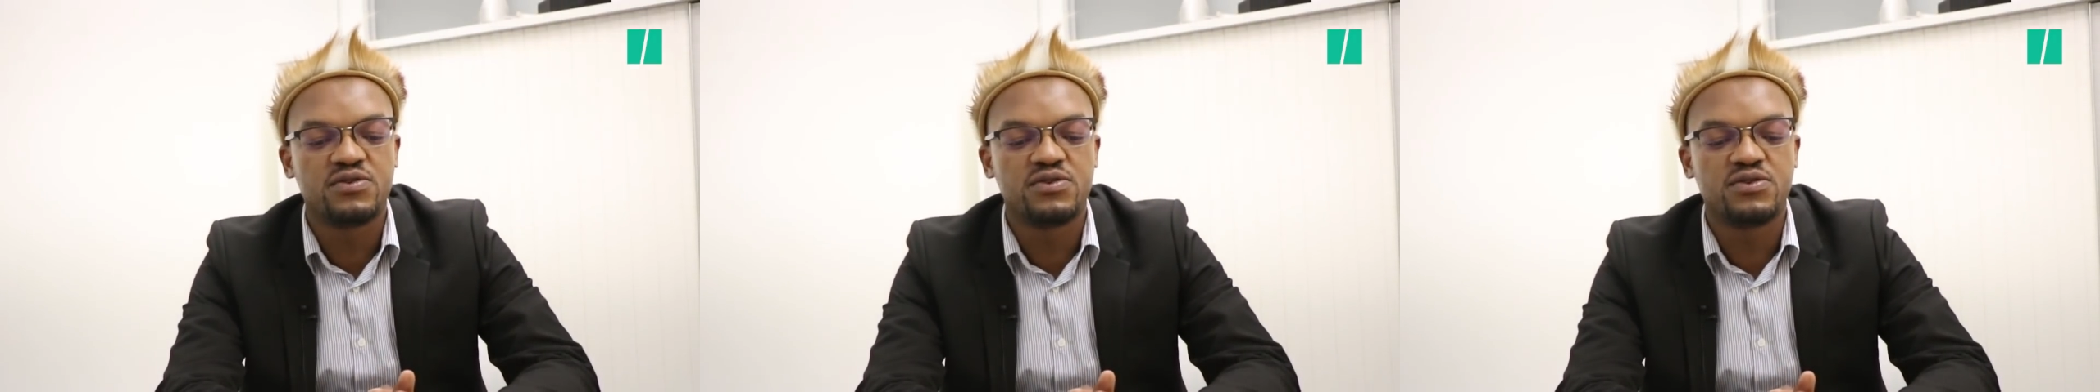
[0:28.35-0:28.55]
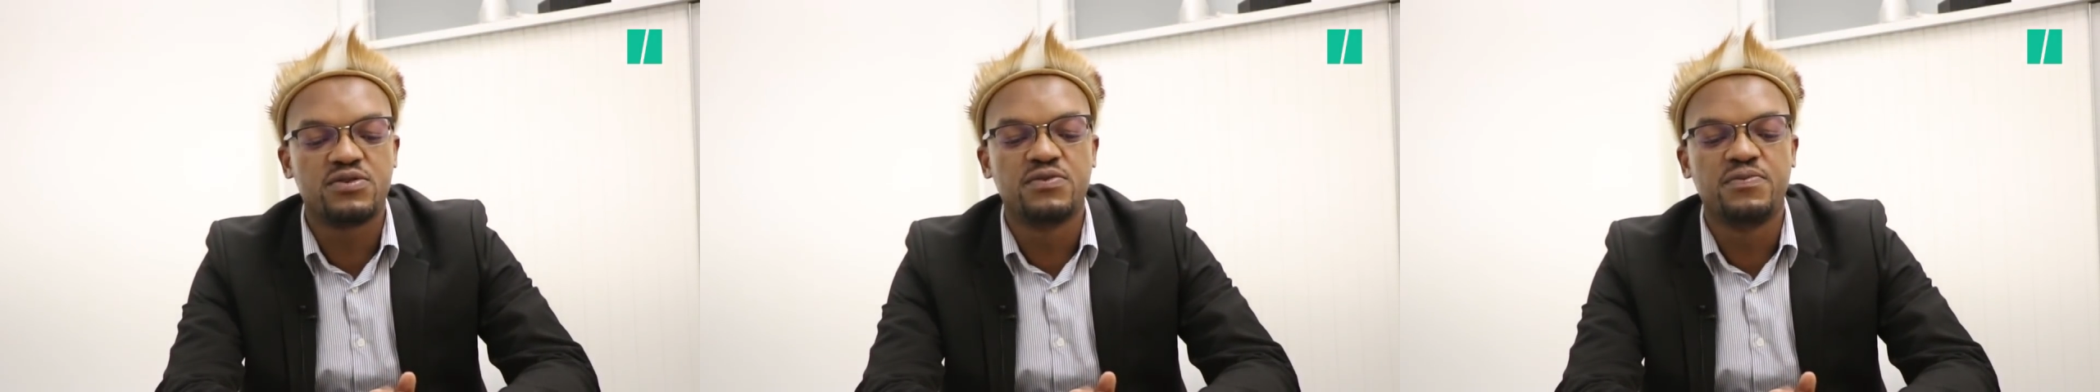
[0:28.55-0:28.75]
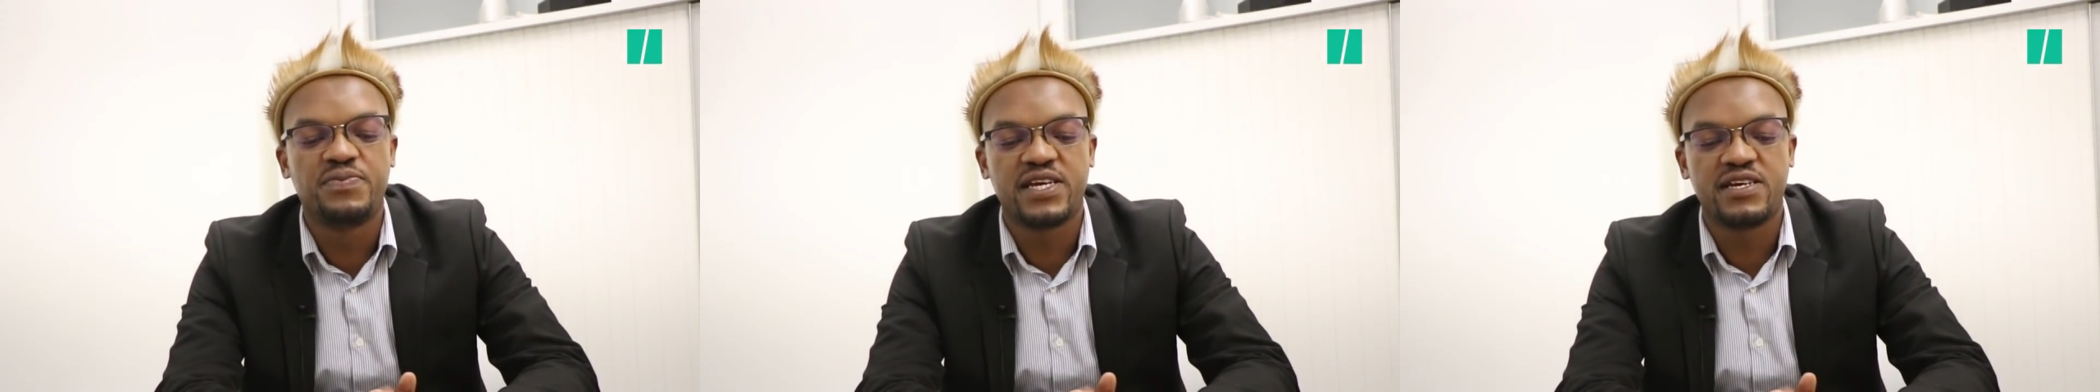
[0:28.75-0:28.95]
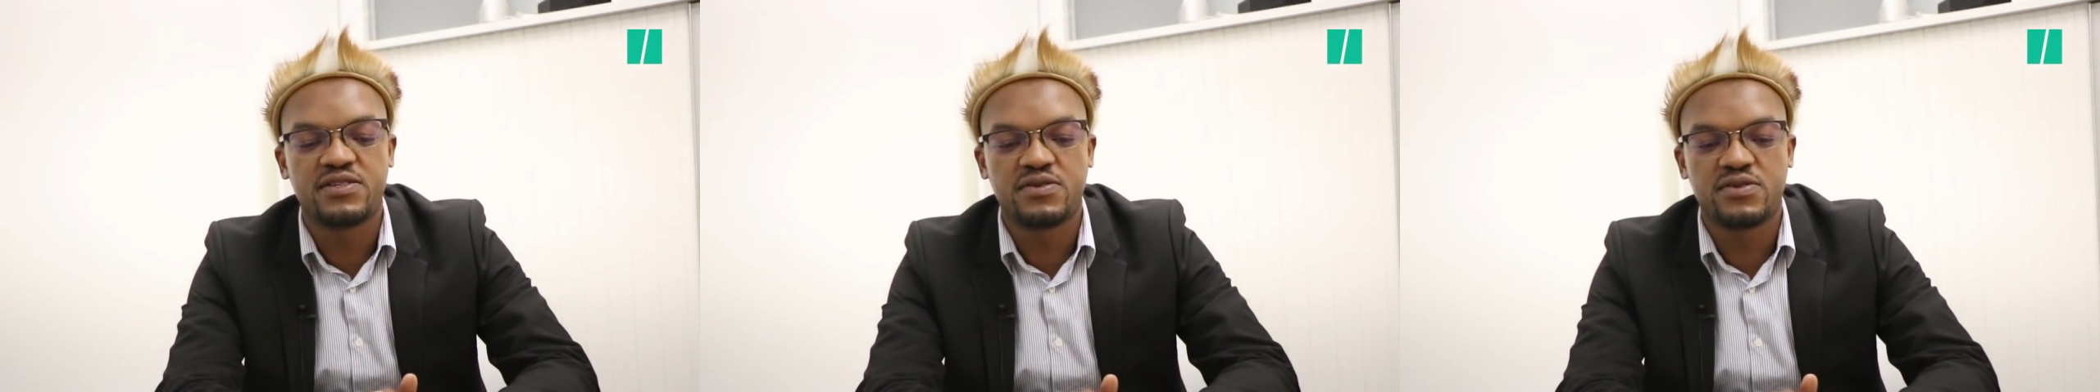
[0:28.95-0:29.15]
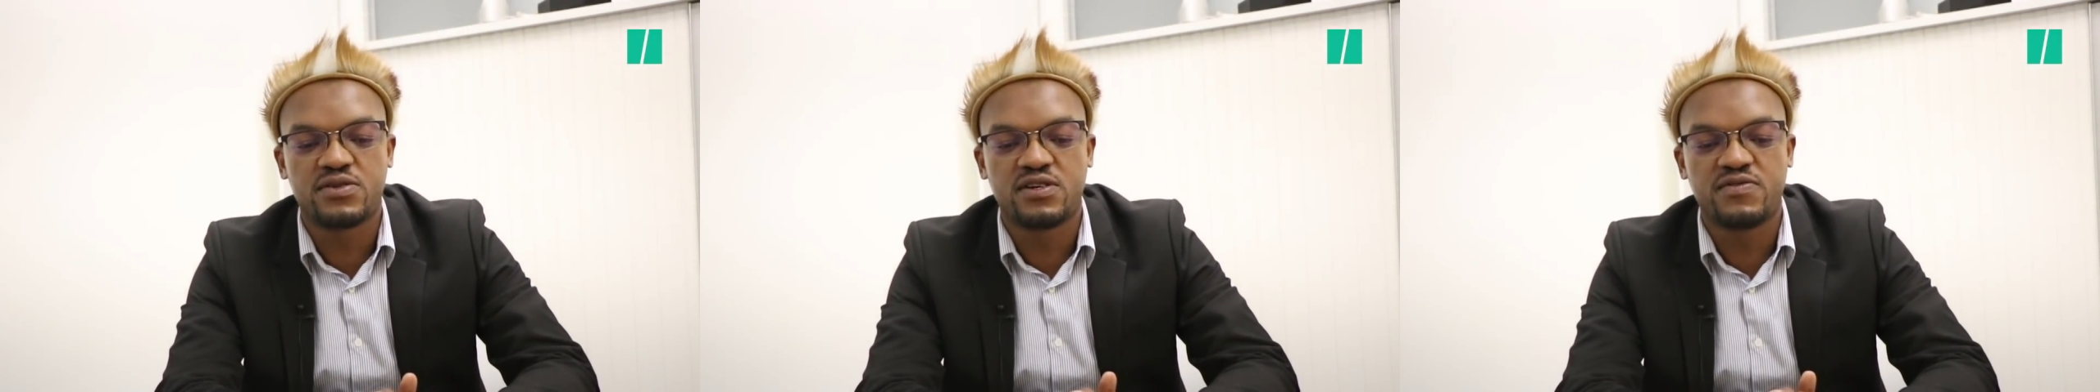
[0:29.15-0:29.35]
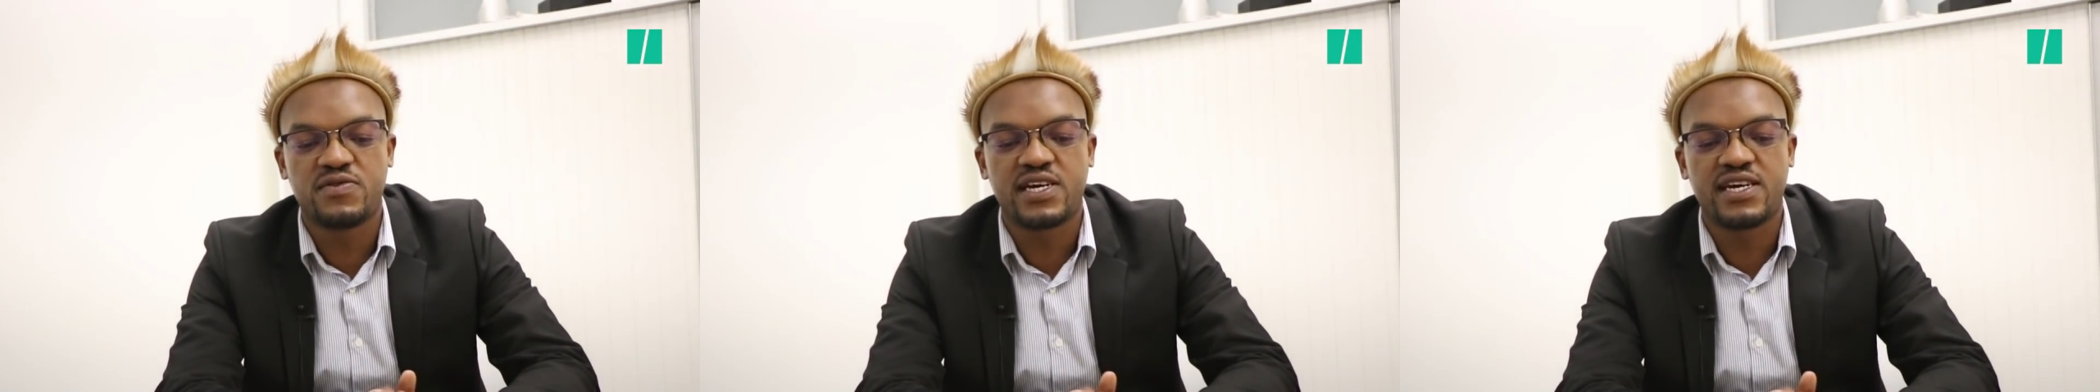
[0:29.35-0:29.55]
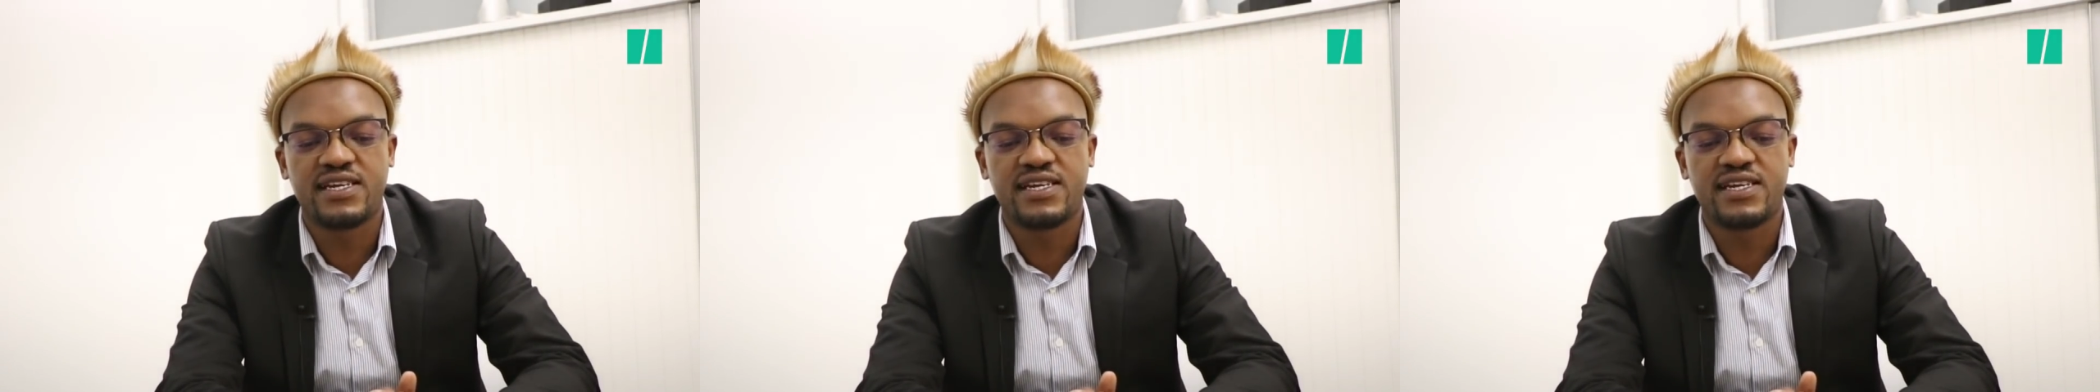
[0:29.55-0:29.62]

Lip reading: to do is to sort of